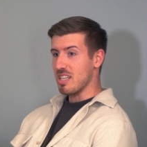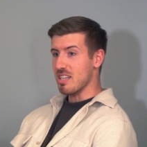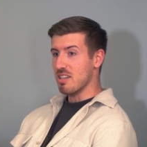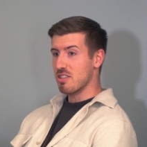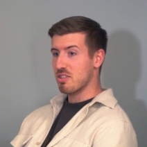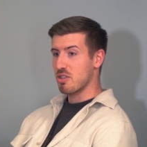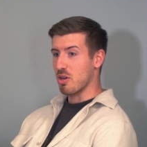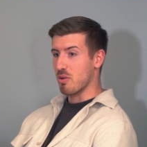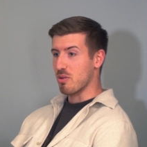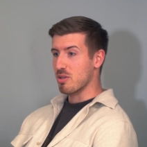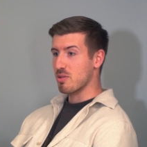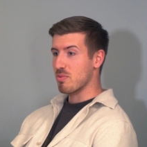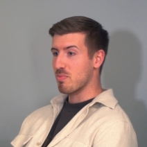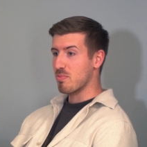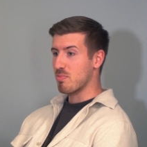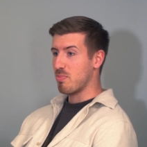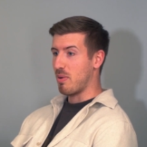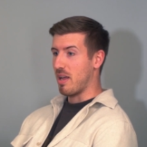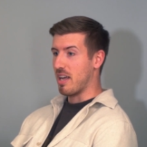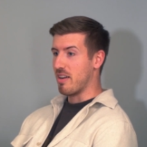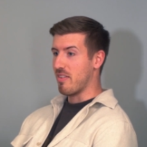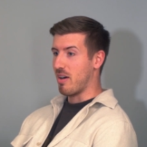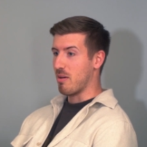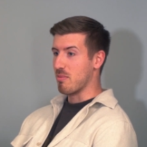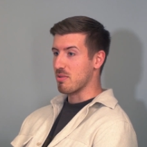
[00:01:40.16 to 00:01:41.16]
so I was
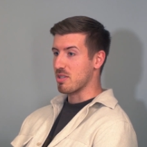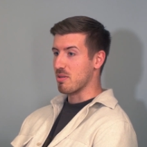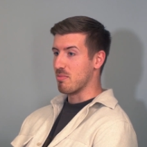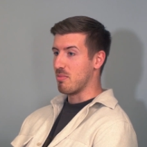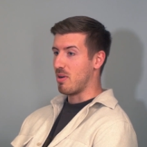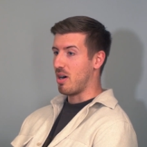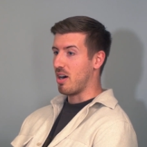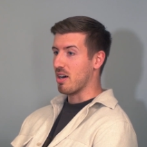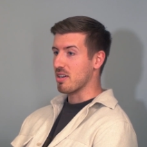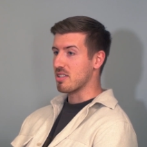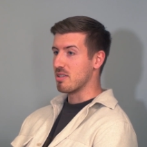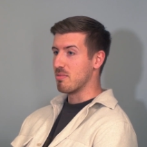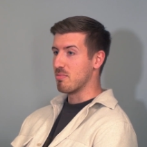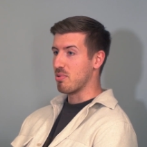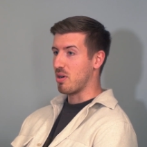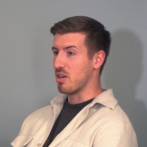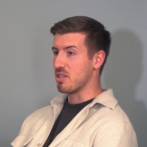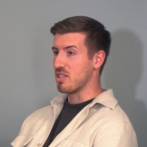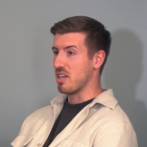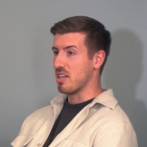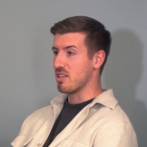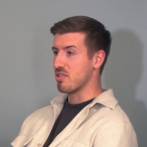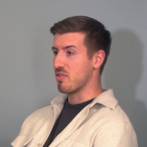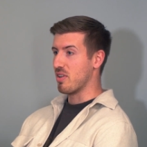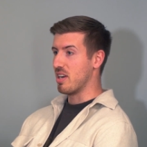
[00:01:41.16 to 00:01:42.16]
playing around with some marketing
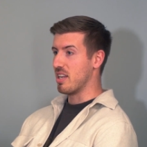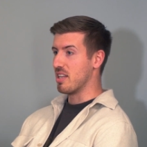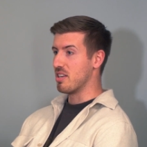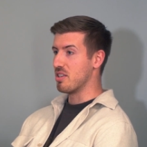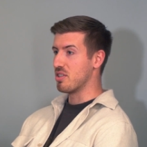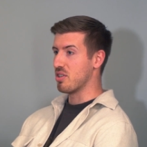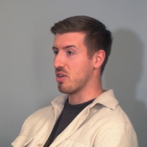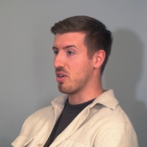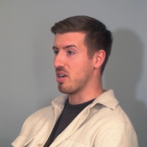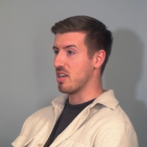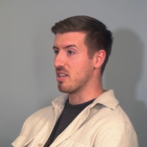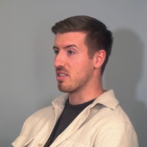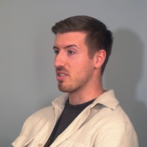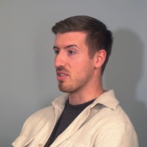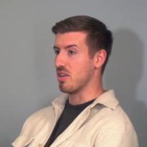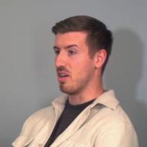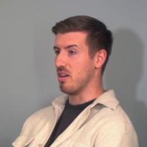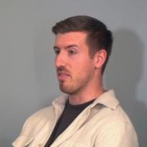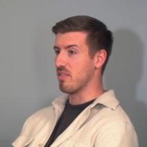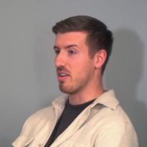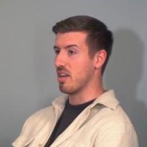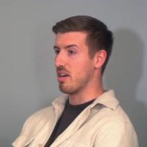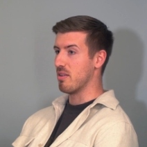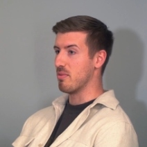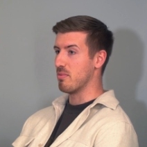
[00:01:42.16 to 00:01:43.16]
projects, really enjoyed
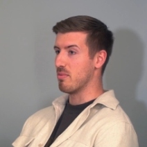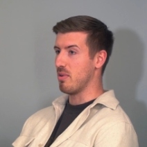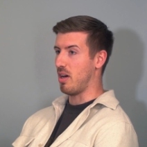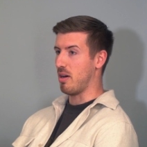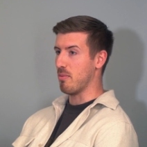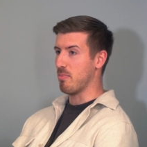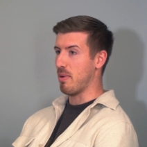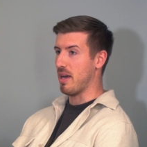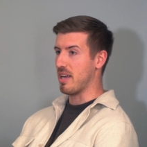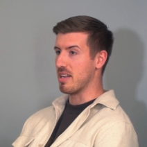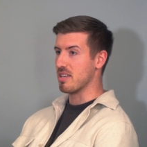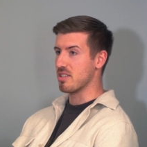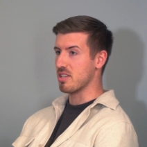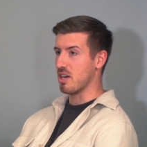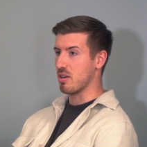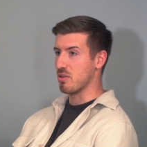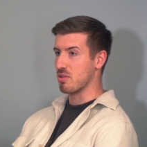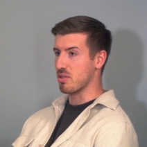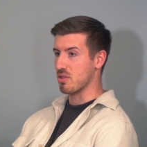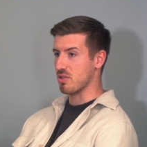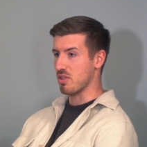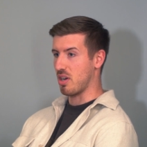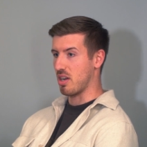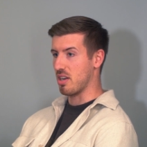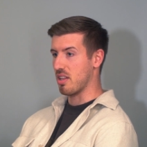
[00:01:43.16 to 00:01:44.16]
sort of, like paid
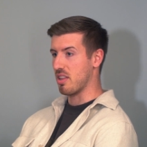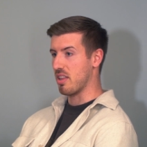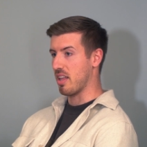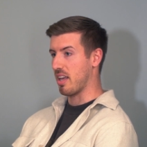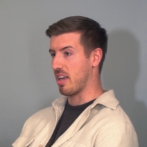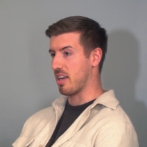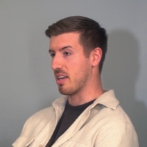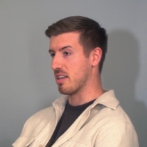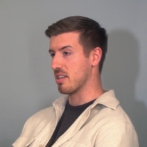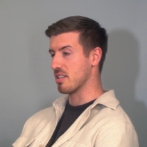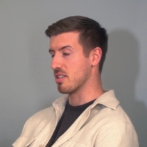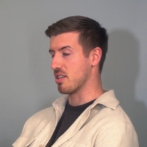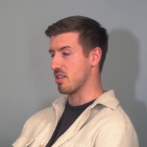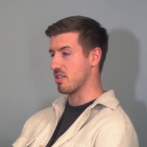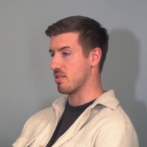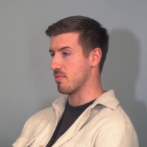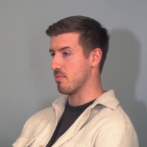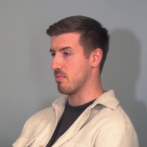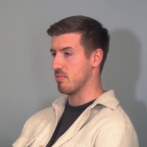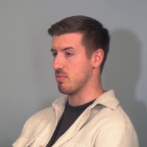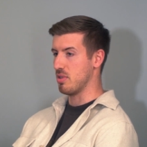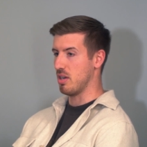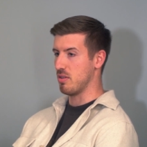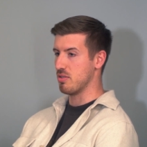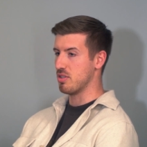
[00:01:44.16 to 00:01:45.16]
social side of things, just
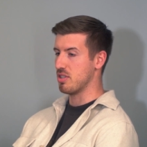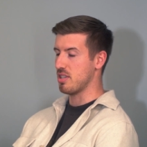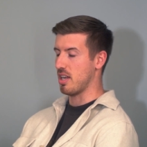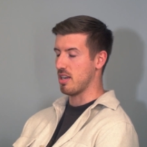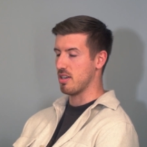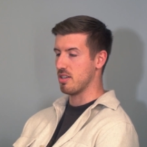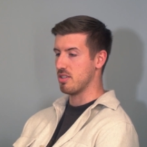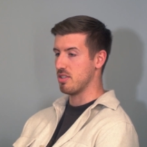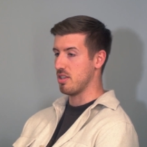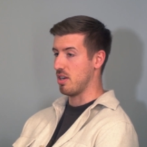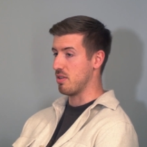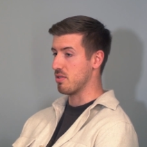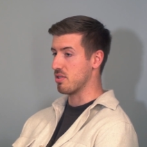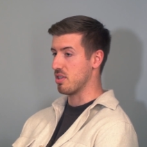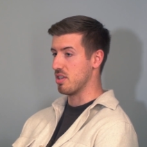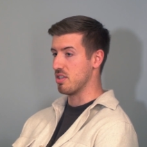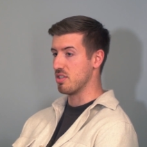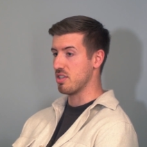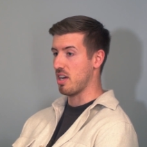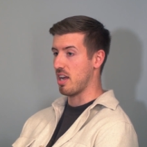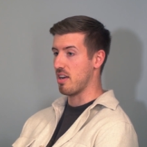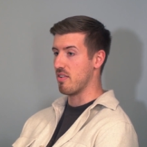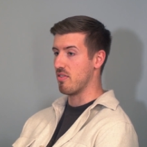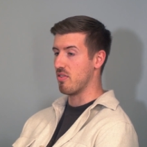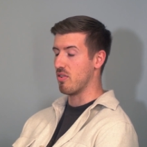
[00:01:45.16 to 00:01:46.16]
social in
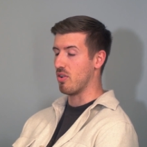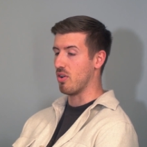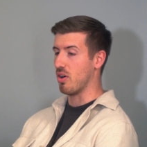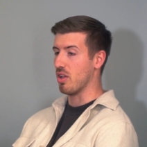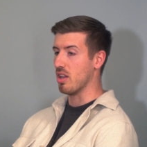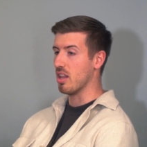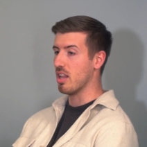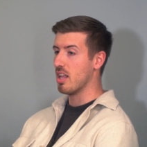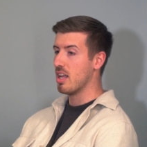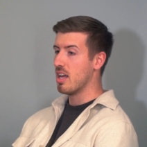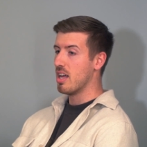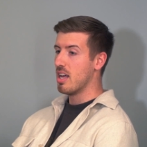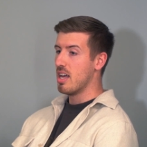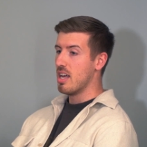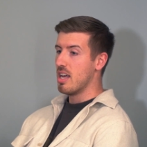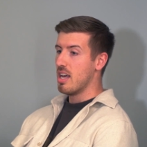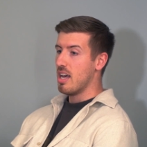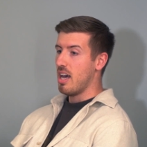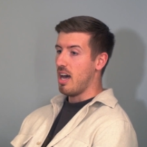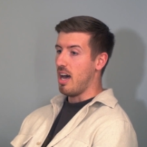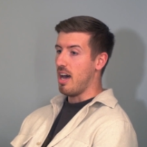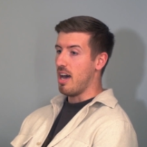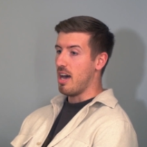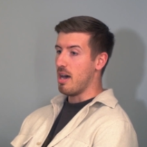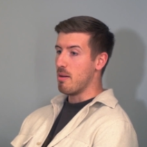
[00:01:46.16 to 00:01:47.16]
general.
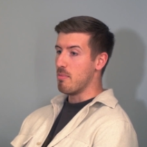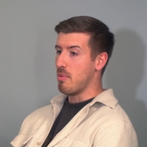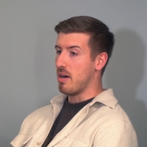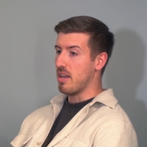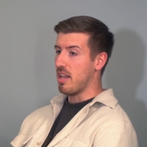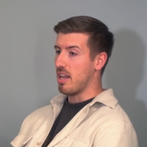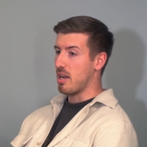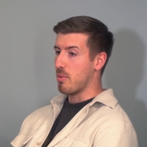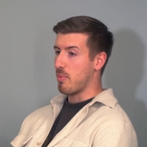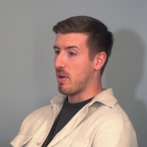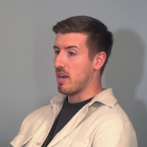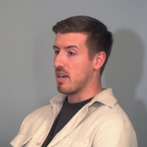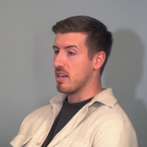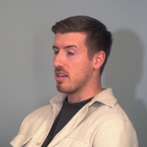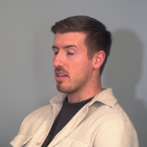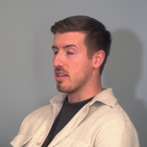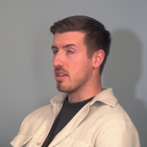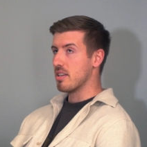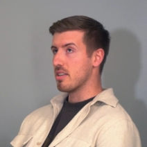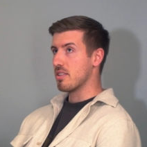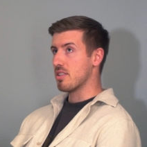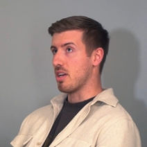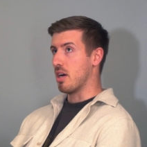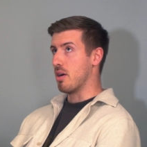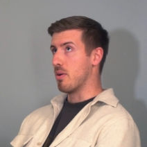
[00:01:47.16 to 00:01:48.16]
And then when
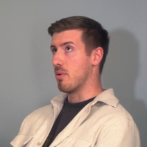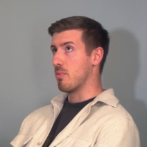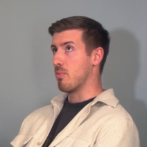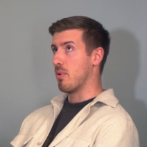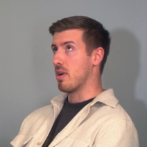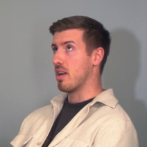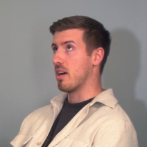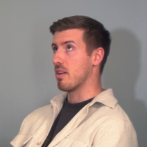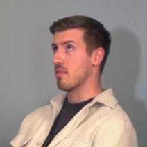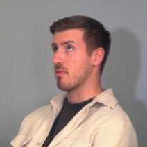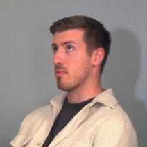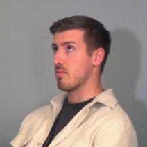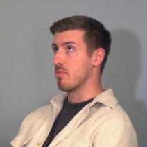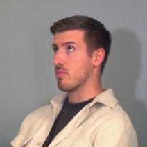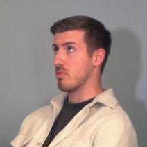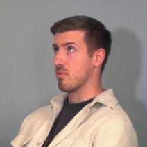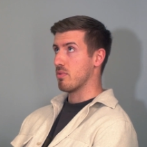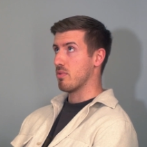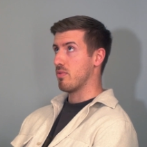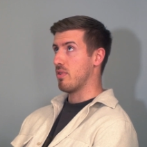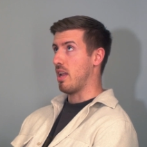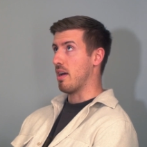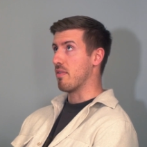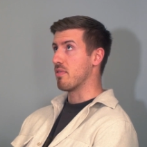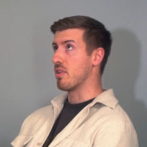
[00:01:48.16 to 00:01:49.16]
I
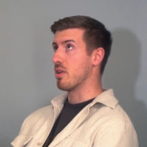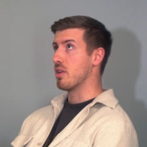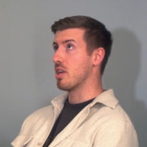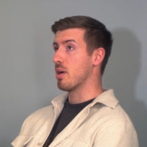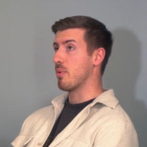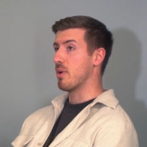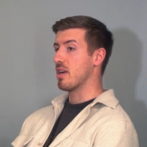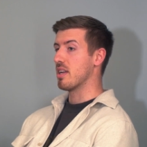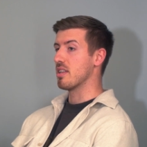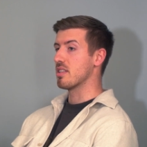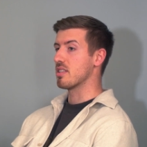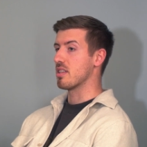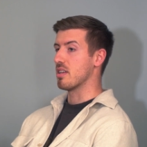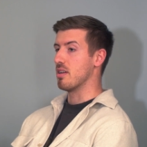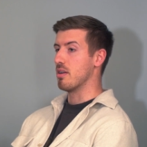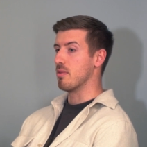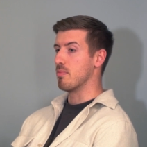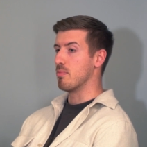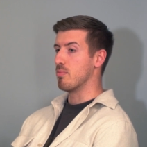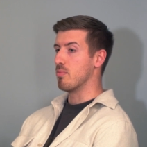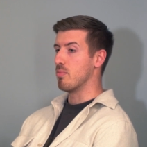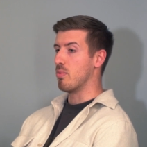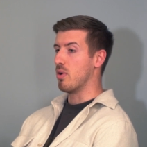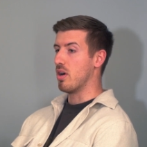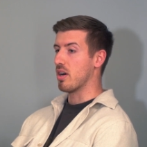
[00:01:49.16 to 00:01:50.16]
left uni, I went into
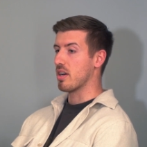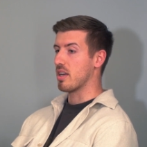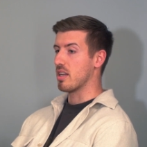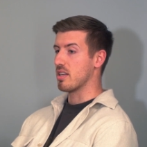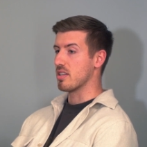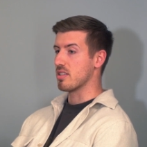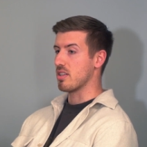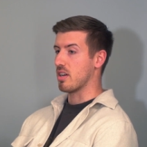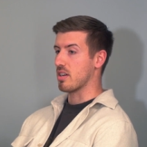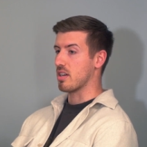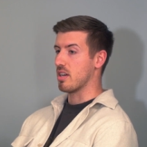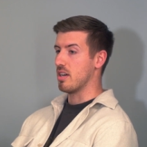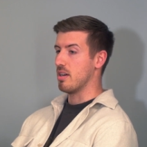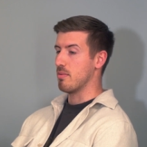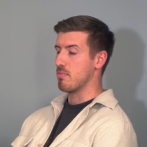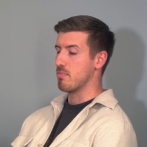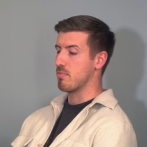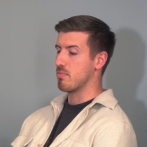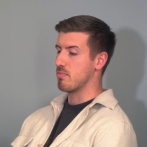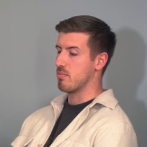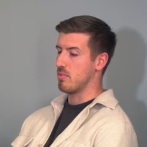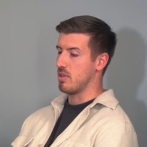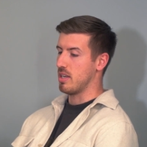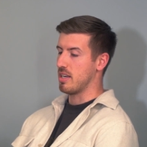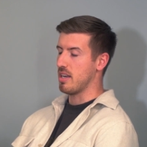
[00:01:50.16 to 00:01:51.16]
working as like a
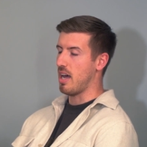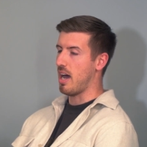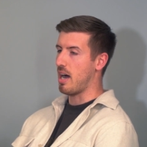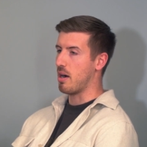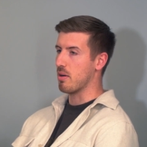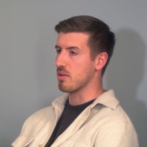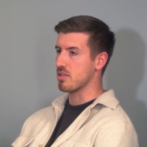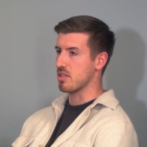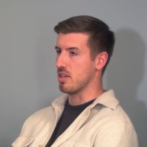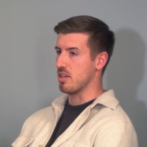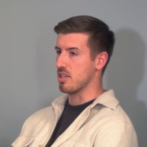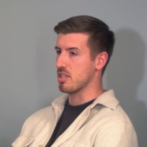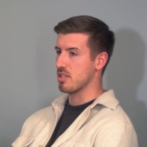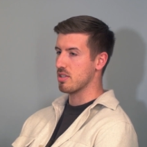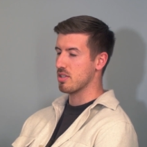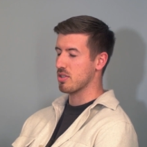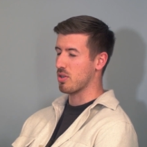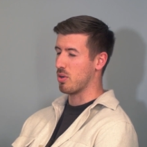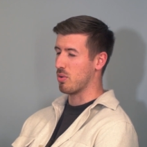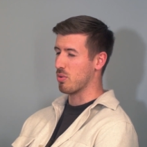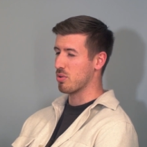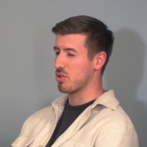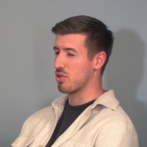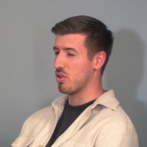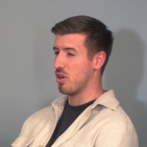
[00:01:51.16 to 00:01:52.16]
in-house at a
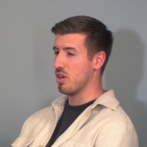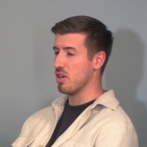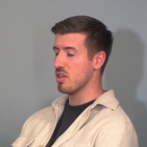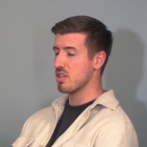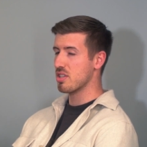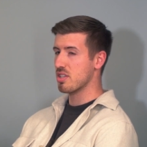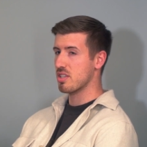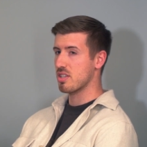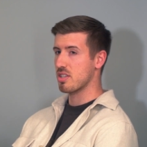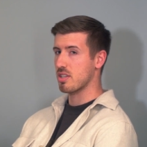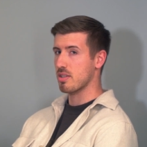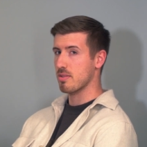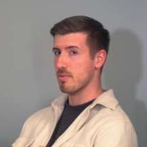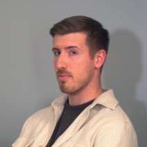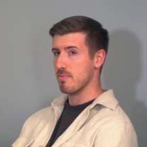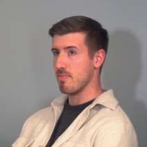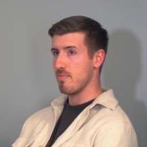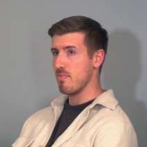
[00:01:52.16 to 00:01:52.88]
school trust.